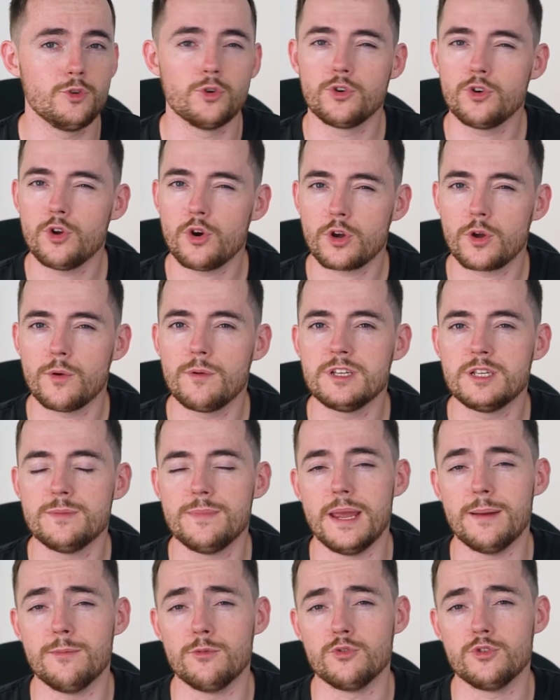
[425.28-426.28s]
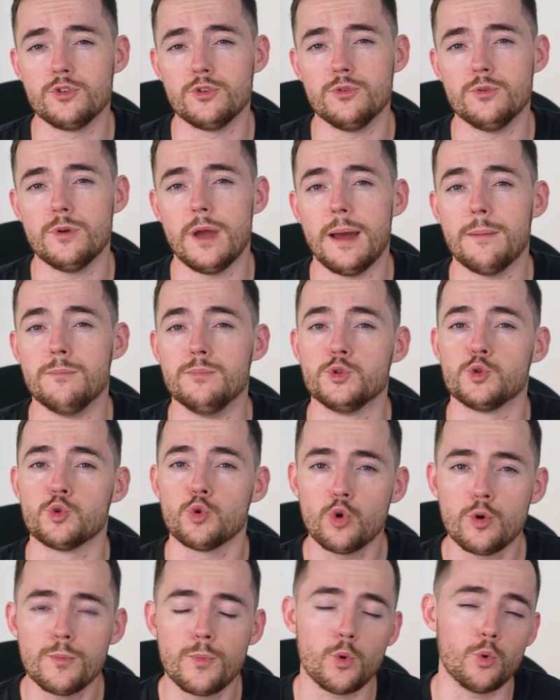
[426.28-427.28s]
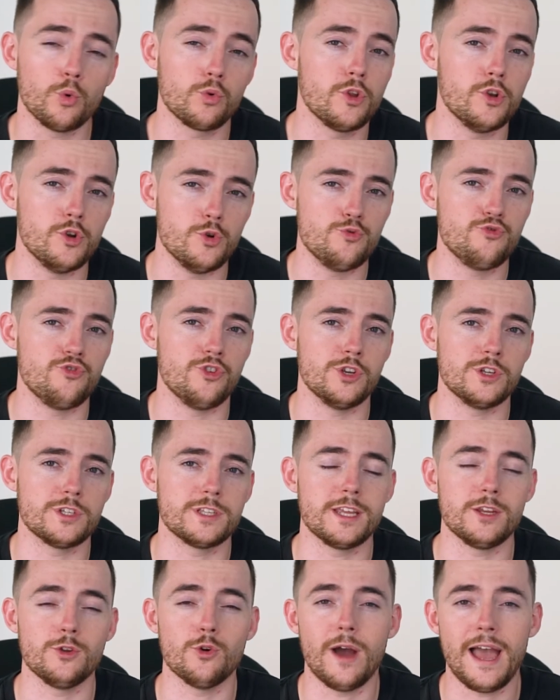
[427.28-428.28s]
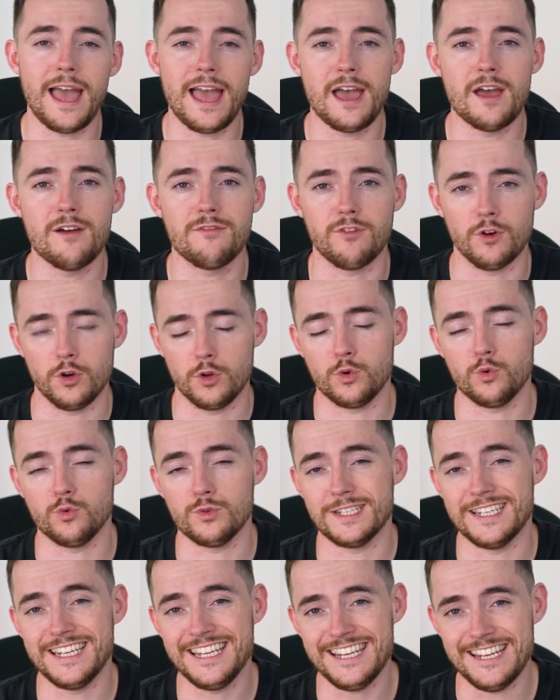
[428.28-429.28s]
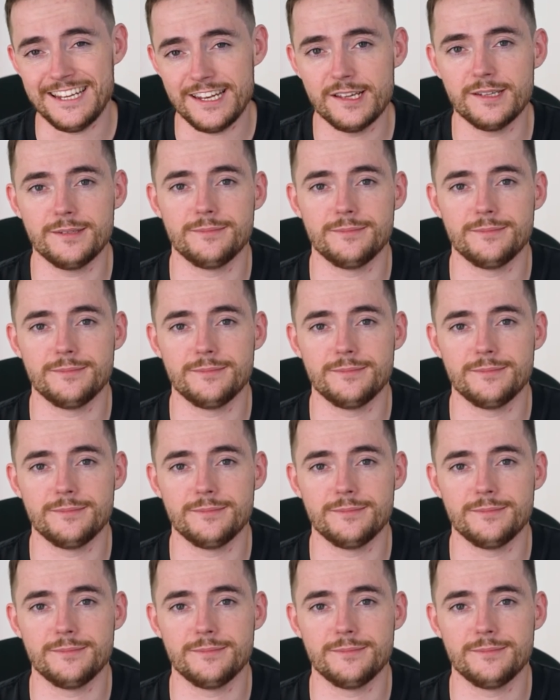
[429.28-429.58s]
you're not going to be able to absorb all the nutrients that your hair follicles need.